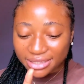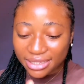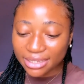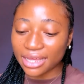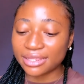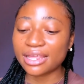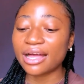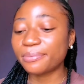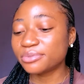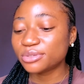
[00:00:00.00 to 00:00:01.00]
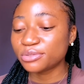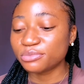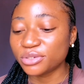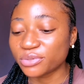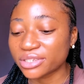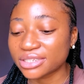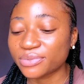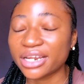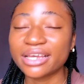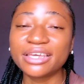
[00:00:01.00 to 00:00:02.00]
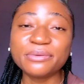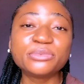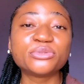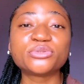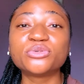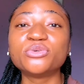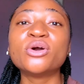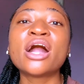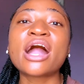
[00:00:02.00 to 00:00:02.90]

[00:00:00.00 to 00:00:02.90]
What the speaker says: thing that happened to me was when I came to school.